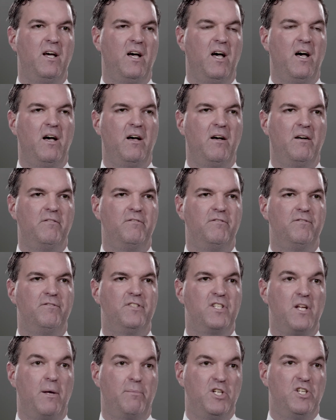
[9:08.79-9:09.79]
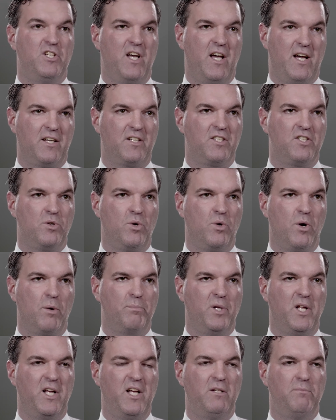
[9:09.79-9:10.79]
of Subutex or
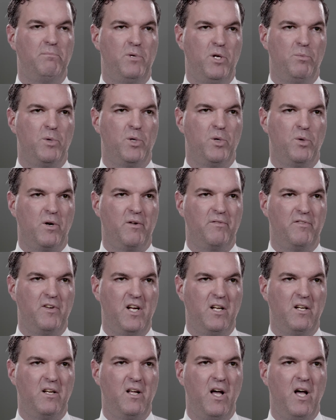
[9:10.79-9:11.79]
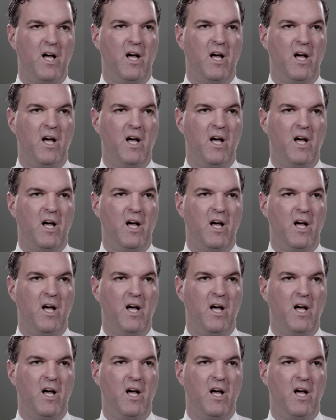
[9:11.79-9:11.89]
plain buprenorphine.